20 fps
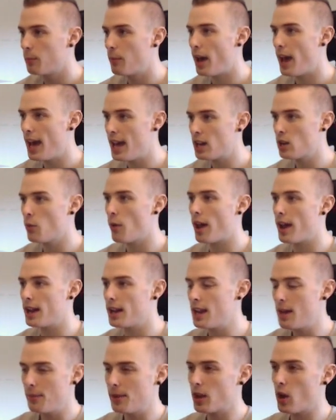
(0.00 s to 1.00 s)
But anyway,
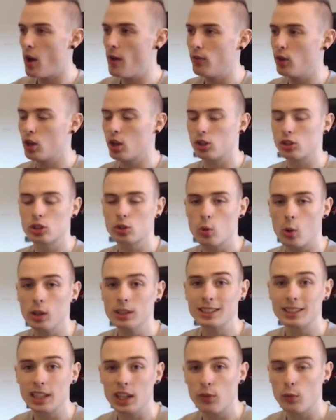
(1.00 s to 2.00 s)
let me go have a look at the
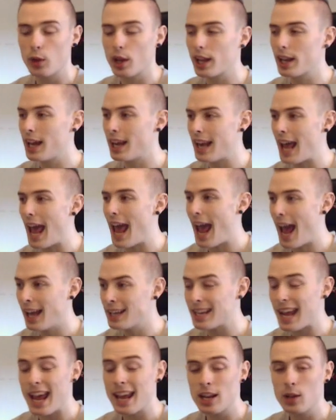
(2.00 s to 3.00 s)
squad, see if we can
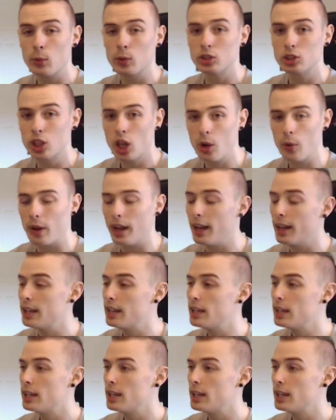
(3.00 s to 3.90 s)
add anyone to it